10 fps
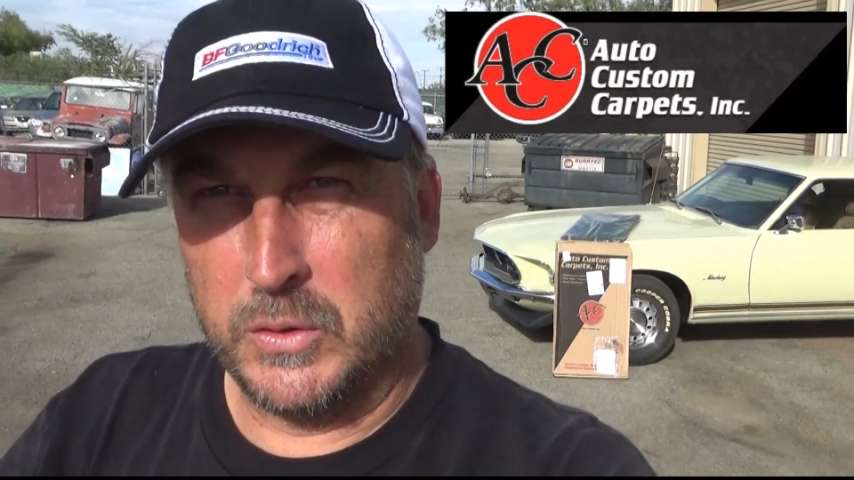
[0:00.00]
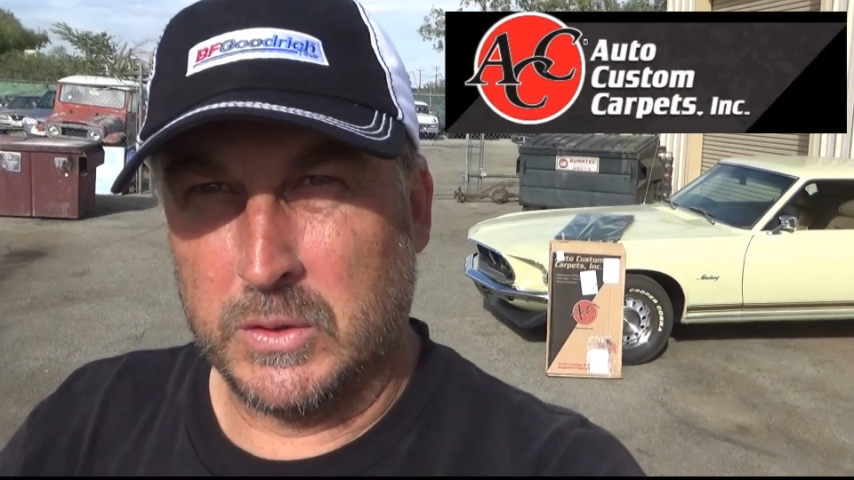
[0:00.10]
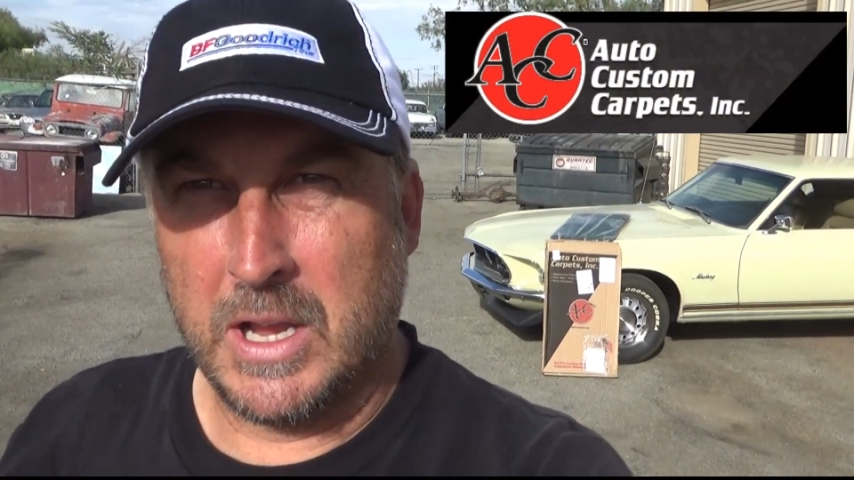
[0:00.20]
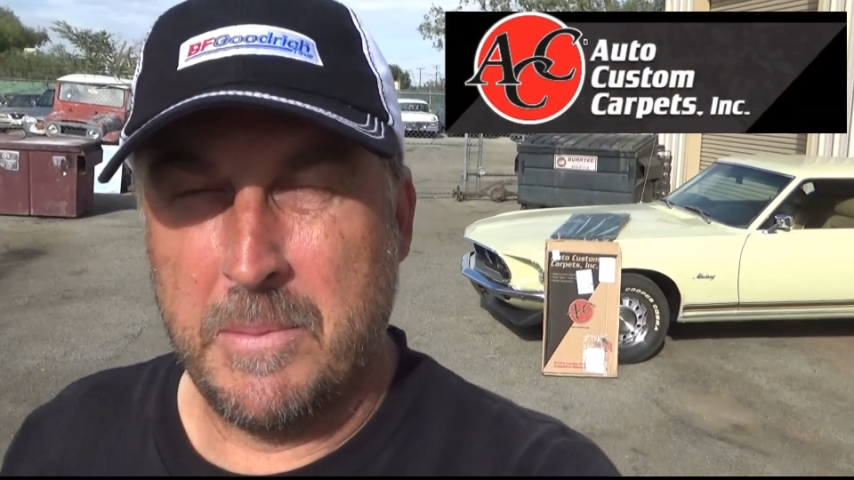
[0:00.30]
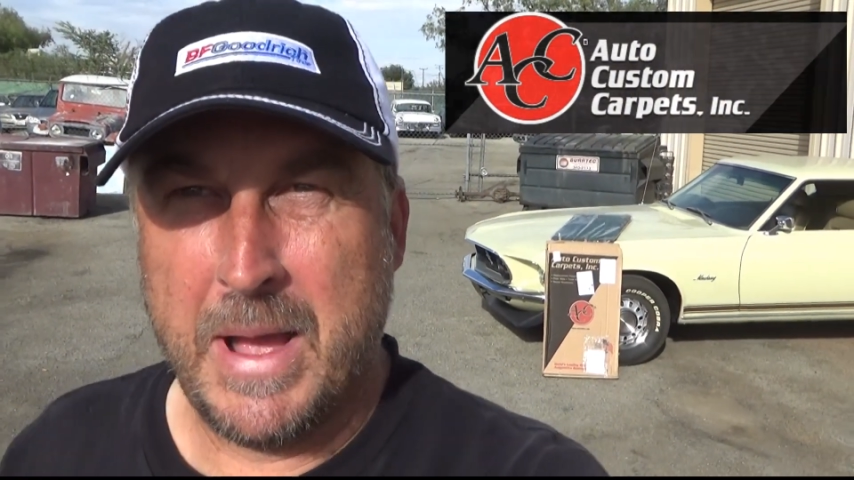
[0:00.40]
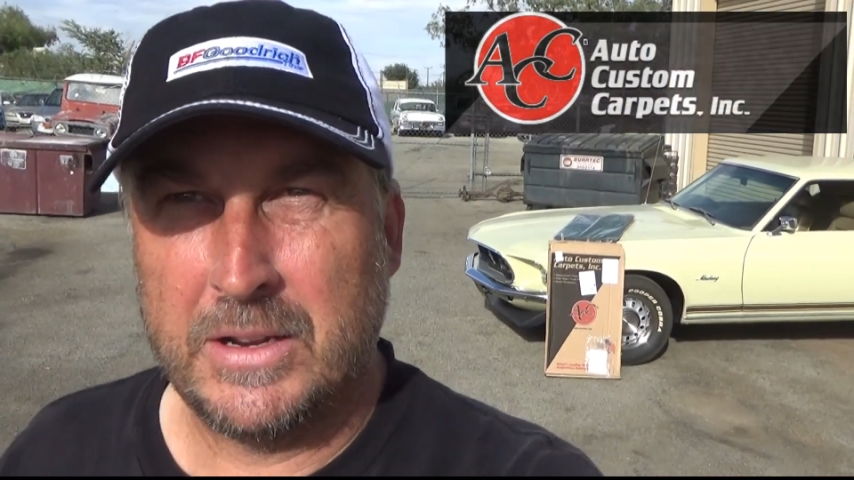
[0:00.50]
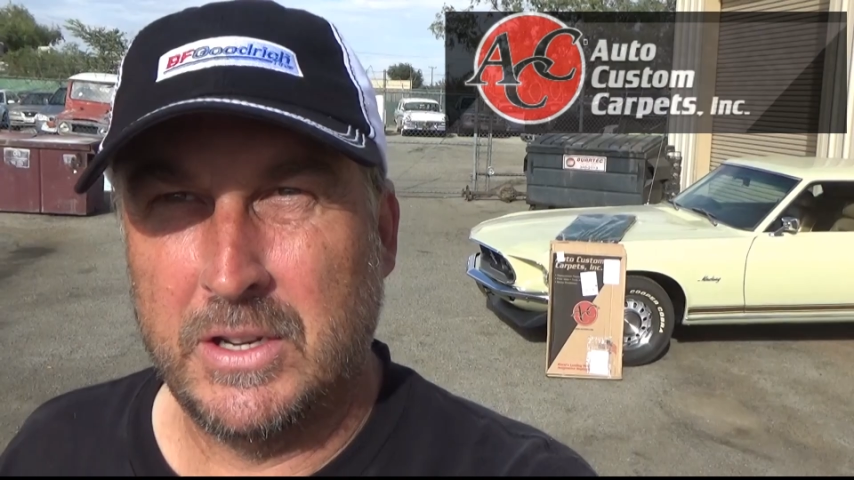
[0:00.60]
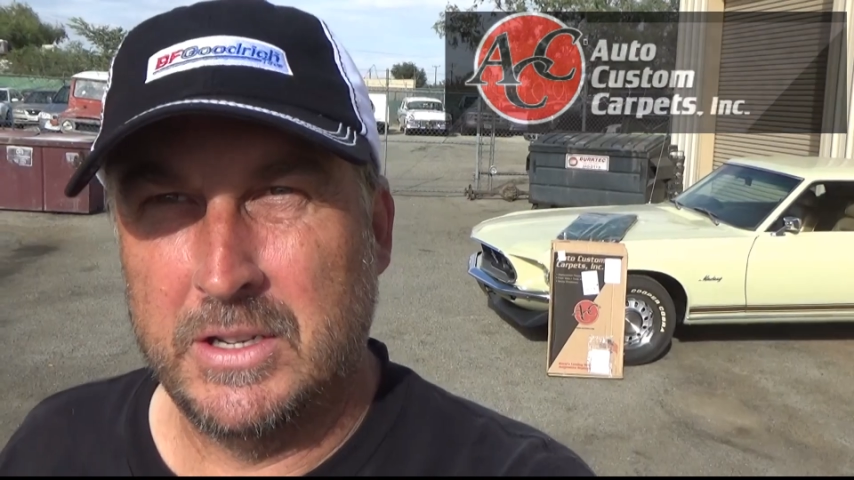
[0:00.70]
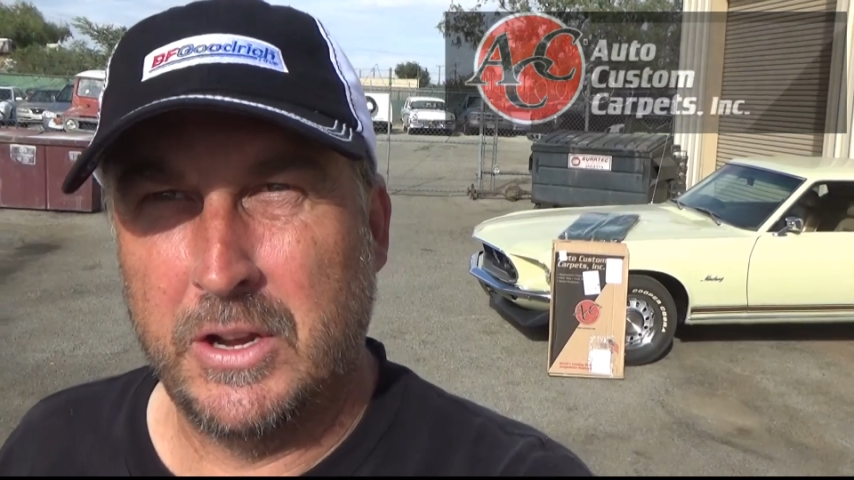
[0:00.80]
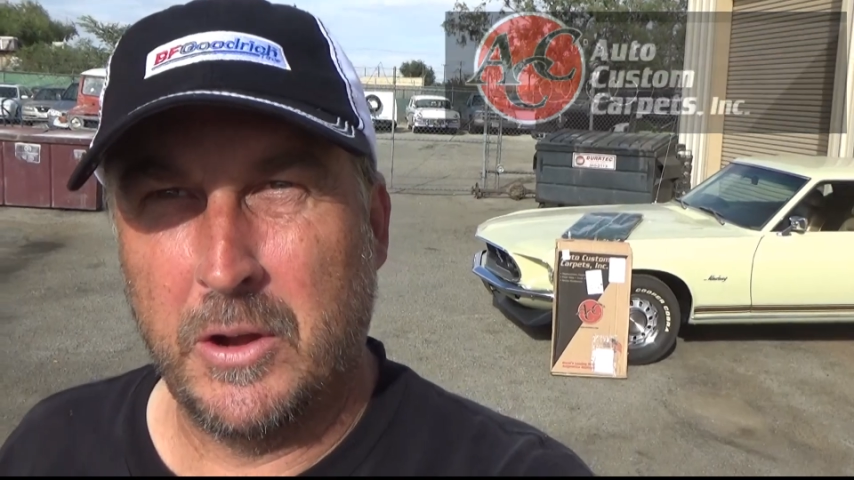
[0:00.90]
so it's going to match the
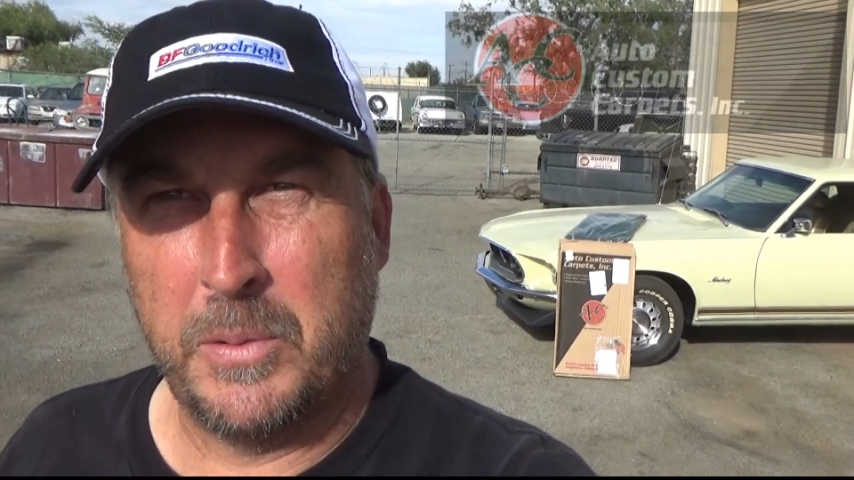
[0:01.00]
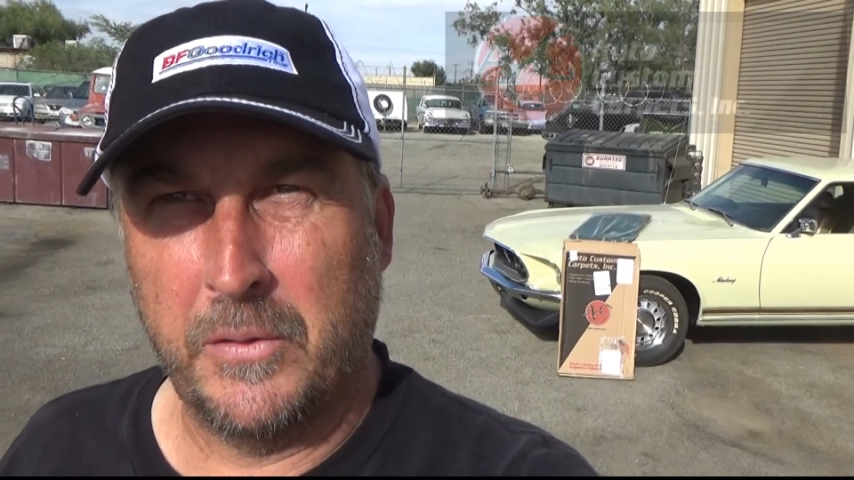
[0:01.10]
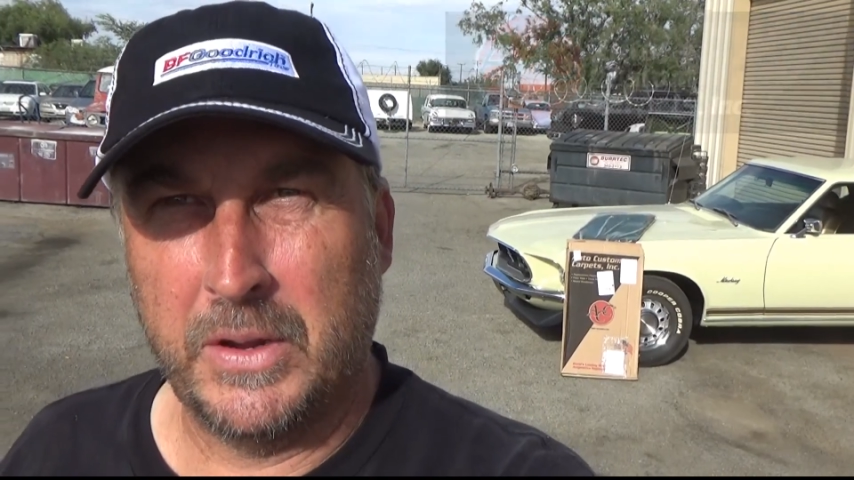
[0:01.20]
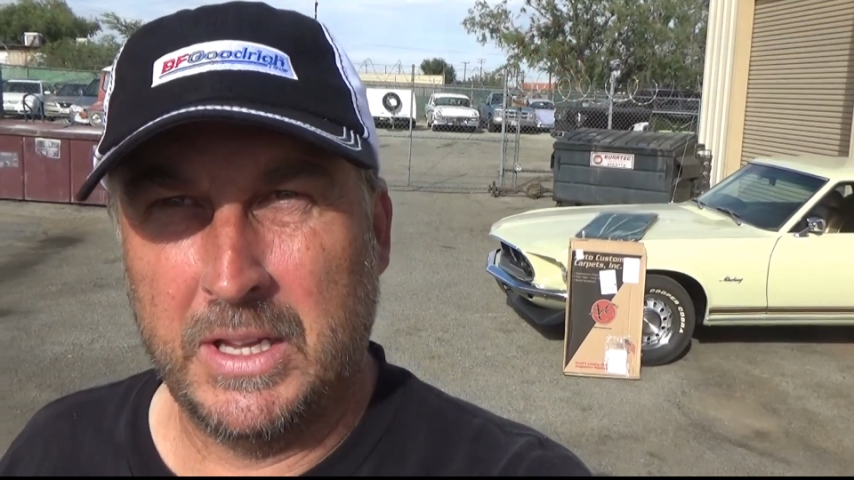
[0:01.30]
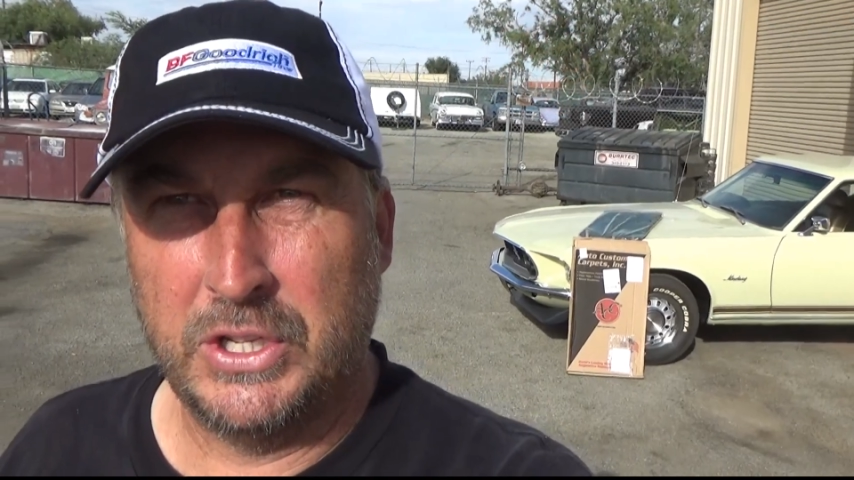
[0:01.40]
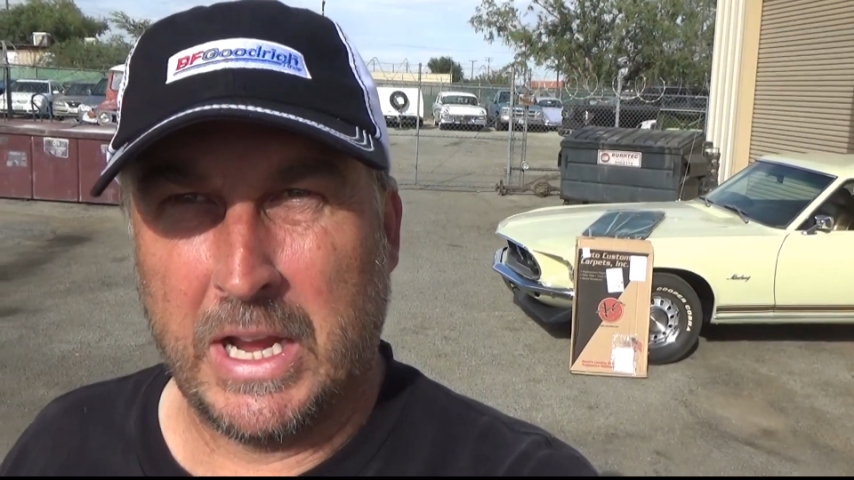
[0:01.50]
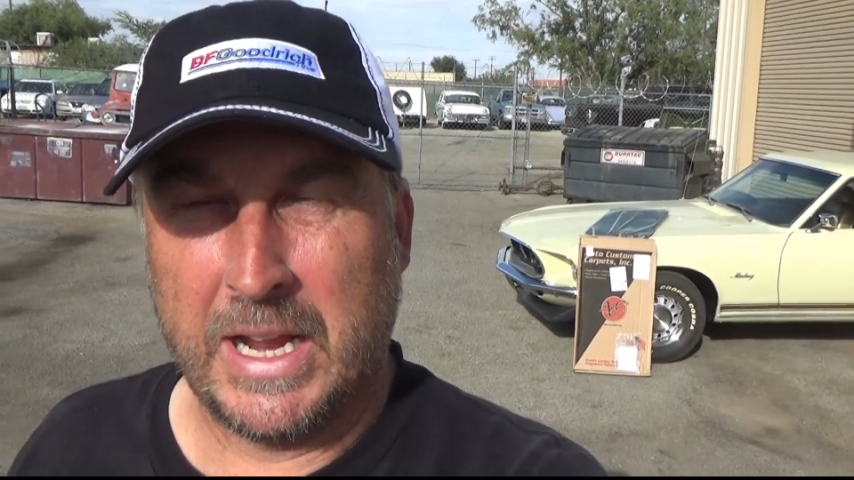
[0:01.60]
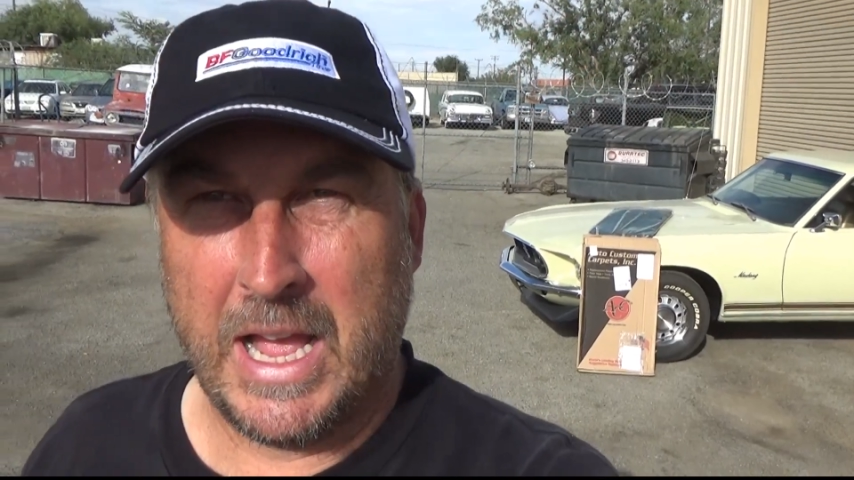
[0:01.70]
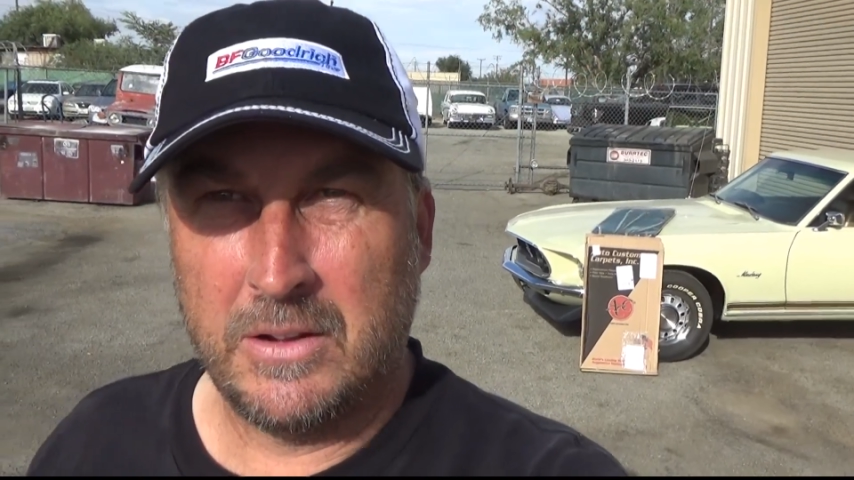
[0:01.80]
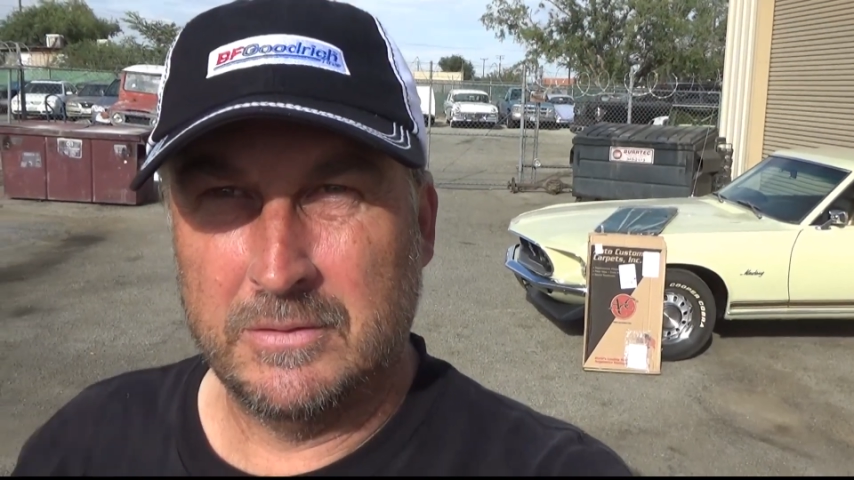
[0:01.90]
interior perfectly. Check it
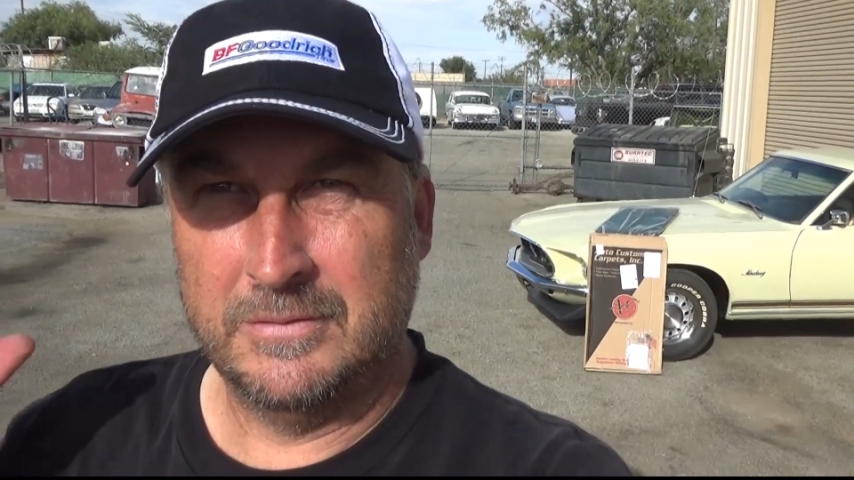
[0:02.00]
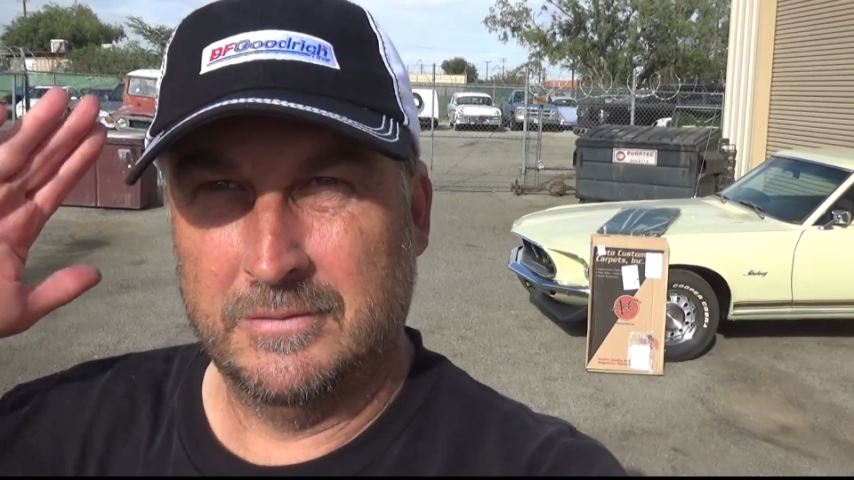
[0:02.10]
out.